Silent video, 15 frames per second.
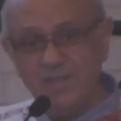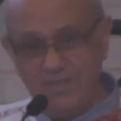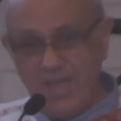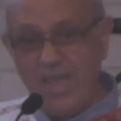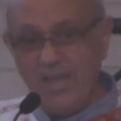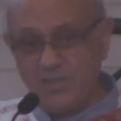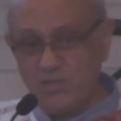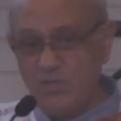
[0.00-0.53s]

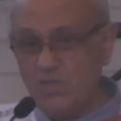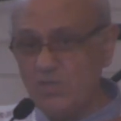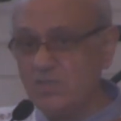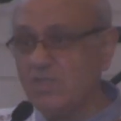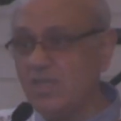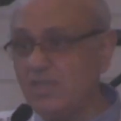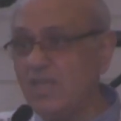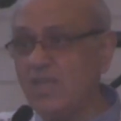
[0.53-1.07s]
the Exodus,
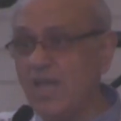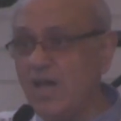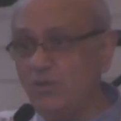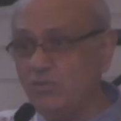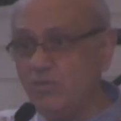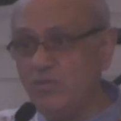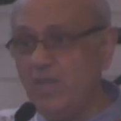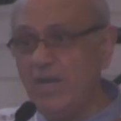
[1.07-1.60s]
getting
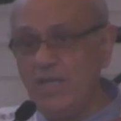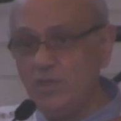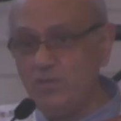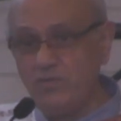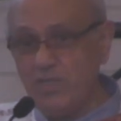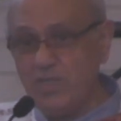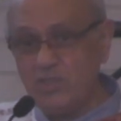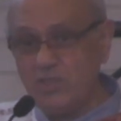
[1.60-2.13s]
out of the land
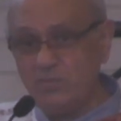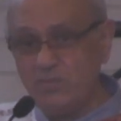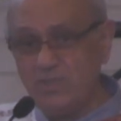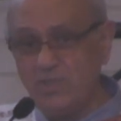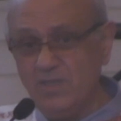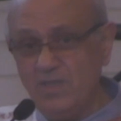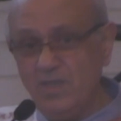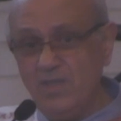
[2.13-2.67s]
of Egypt.
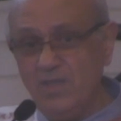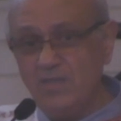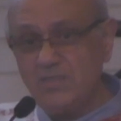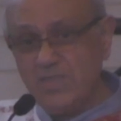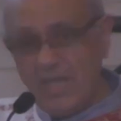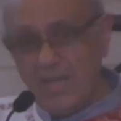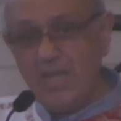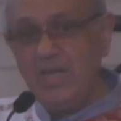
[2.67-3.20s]

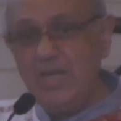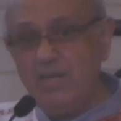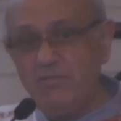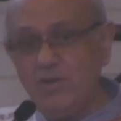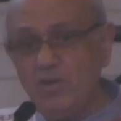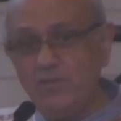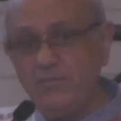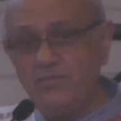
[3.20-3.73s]
Second level
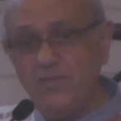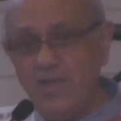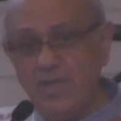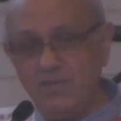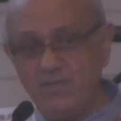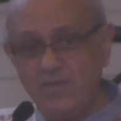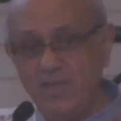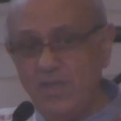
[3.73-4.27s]
of
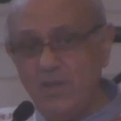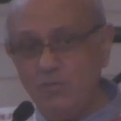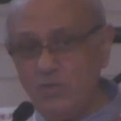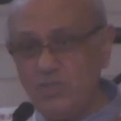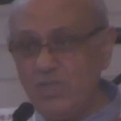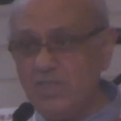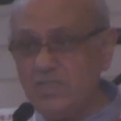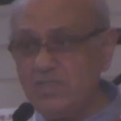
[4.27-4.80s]
faith, which
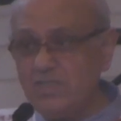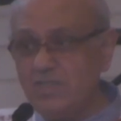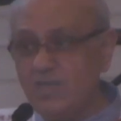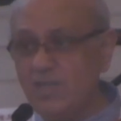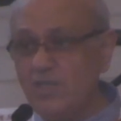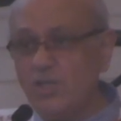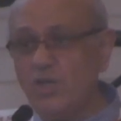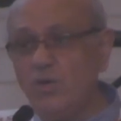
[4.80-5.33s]
is
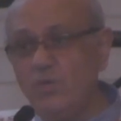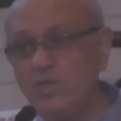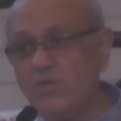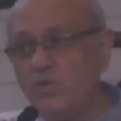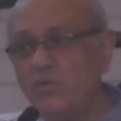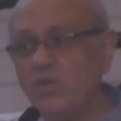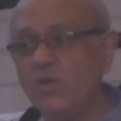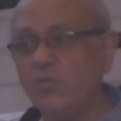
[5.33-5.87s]
going
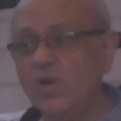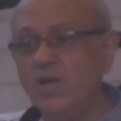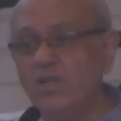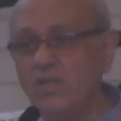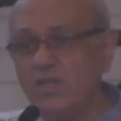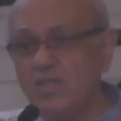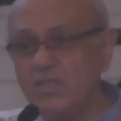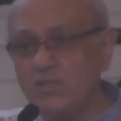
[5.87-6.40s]
through the
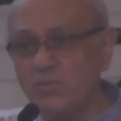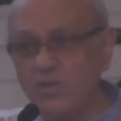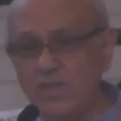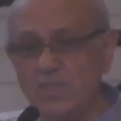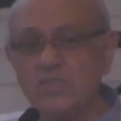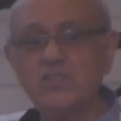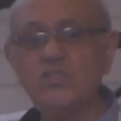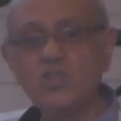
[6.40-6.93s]
wilderness with
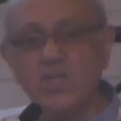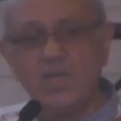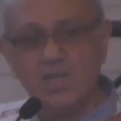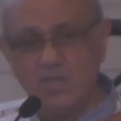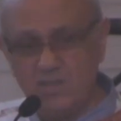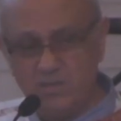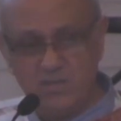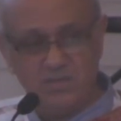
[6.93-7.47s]
its
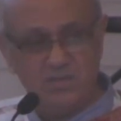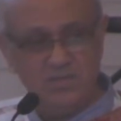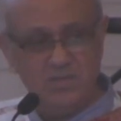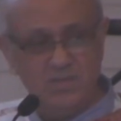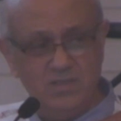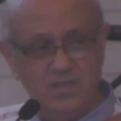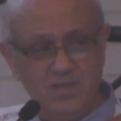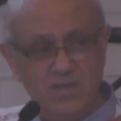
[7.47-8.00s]
struggles.
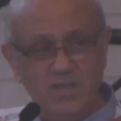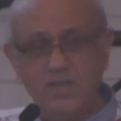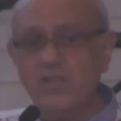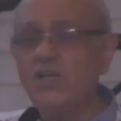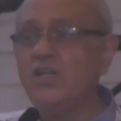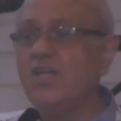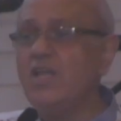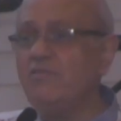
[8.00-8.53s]

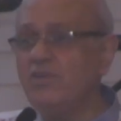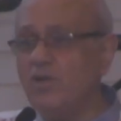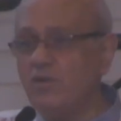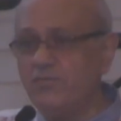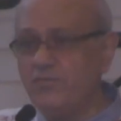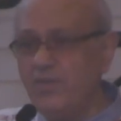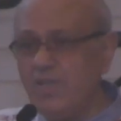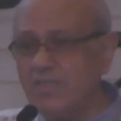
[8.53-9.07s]
Third level of
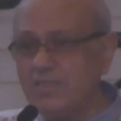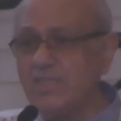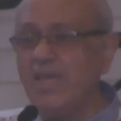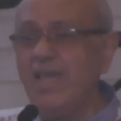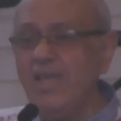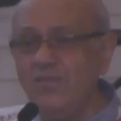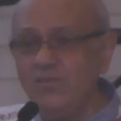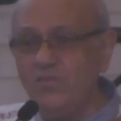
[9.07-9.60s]
faith,
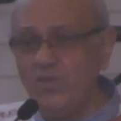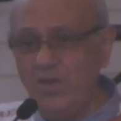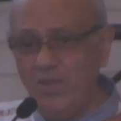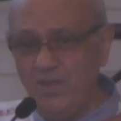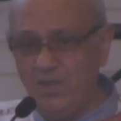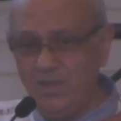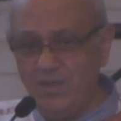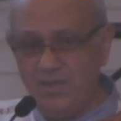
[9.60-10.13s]

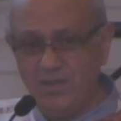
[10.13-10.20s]
entering